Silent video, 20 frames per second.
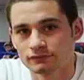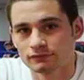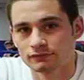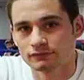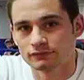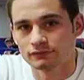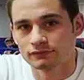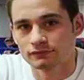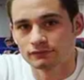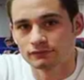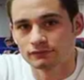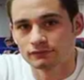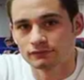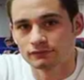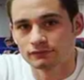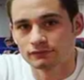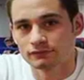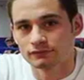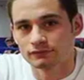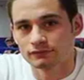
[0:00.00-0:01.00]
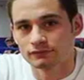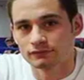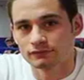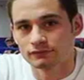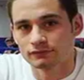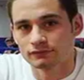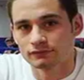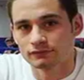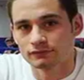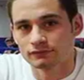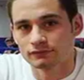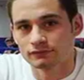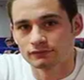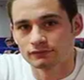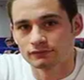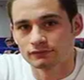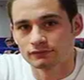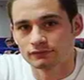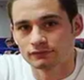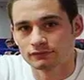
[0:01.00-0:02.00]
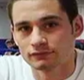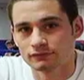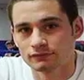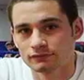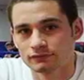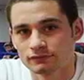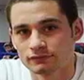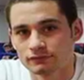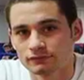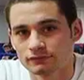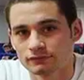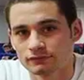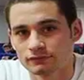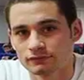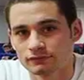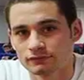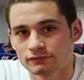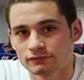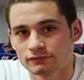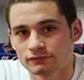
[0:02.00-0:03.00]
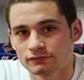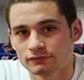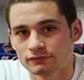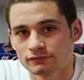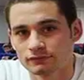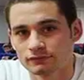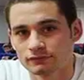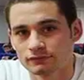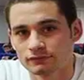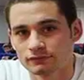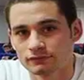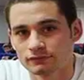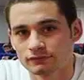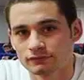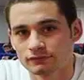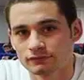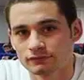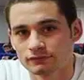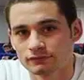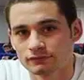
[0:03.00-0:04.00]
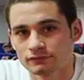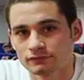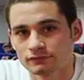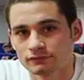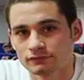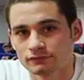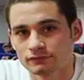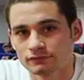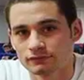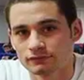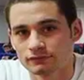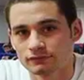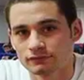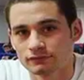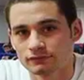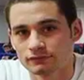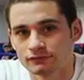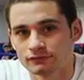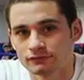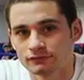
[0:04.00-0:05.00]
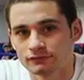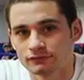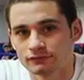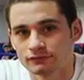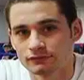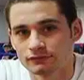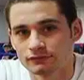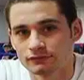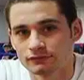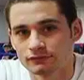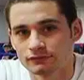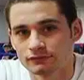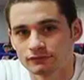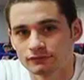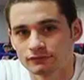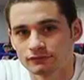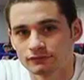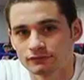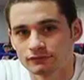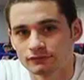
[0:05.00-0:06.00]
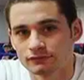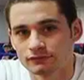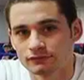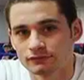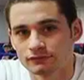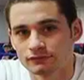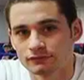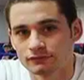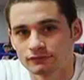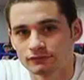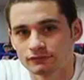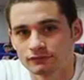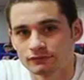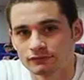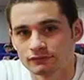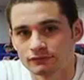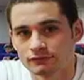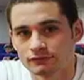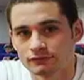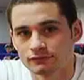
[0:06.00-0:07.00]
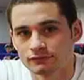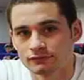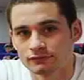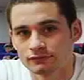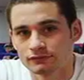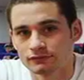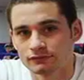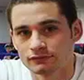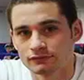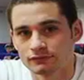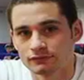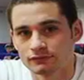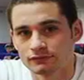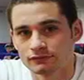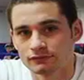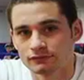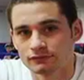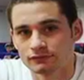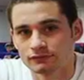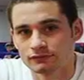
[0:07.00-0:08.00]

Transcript: The person shown says nothing.